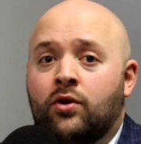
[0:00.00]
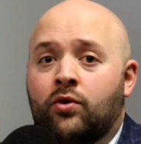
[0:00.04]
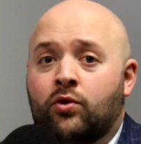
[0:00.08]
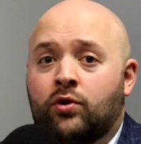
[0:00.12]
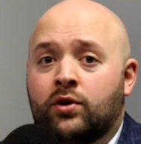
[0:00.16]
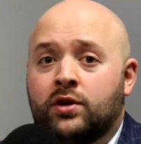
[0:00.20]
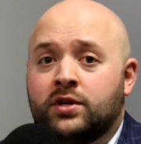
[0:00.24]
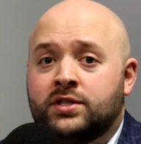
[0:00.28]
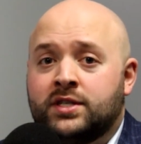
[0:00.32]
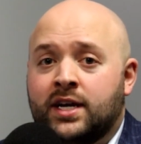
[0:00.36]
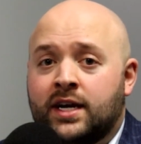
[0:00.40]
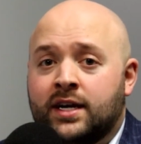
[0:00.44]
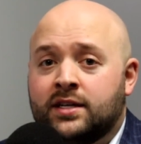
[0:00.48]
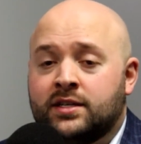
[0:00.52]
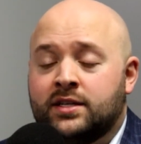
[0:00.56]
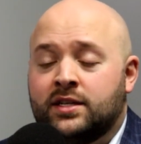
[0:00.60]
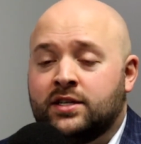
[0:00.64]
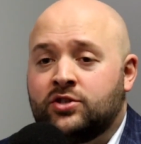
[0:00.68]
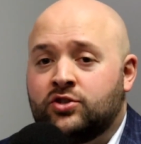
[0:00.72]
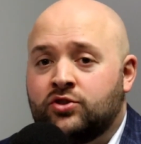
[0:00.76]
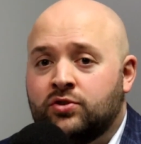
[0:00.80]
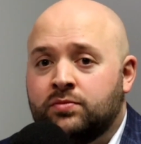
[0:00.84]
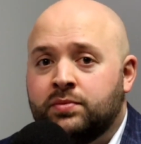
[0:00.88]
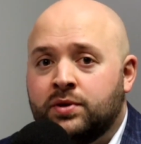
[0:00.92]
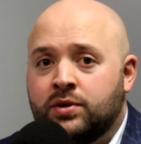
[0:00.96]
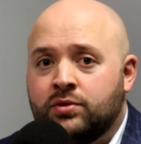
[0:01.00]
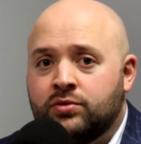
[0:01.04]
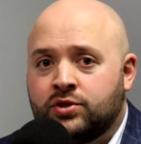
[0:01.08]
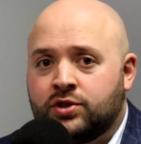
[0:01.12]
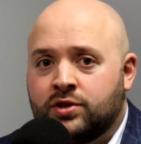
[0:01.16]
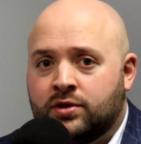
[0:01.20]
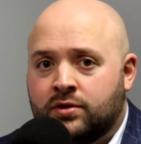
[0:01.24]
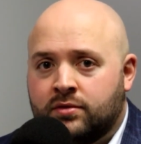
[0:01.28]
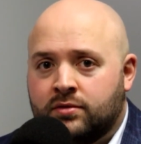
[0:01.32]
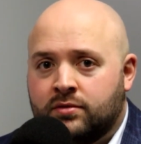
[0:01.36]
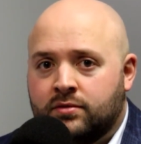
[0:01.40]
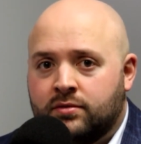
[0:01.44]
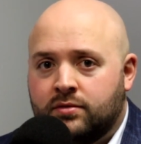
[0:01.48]
or to take a
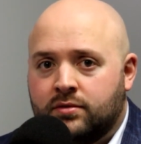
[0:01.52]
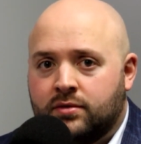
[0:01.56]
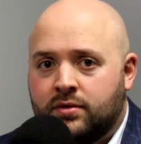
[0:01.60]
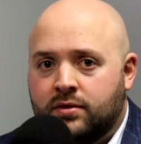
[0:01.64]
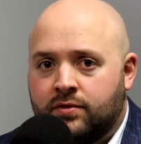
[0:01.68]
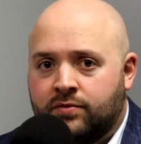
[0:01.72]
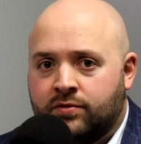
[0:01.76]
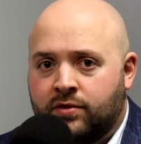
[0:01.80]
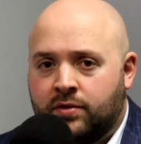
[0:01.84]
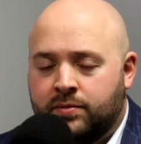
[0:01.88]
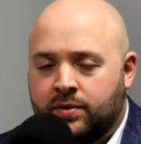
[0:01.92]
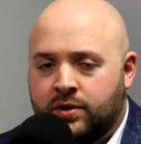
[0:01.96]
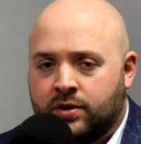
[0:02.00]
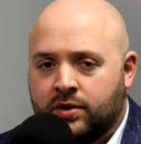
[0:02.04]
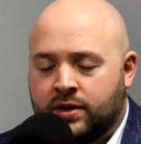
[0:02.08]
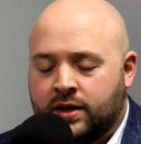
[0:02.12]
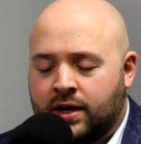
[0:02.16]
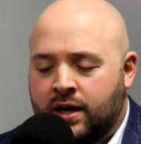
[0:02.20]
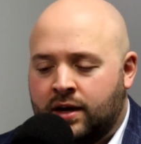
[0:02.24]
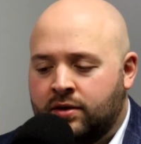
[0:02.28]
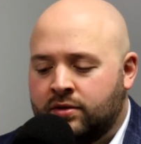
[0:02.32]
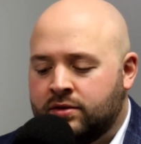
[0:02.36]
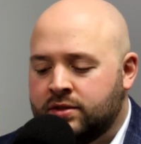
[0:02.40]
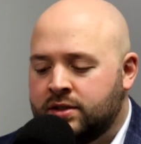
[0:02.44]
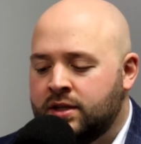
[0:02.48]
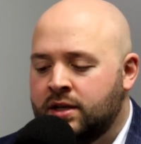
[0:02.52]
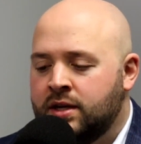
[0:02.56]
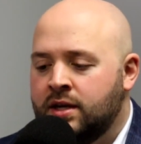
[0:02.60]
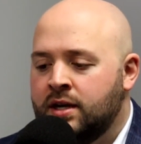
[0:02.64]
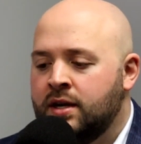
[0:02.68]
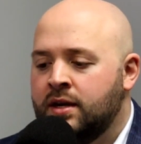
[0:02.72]
distribution from your account.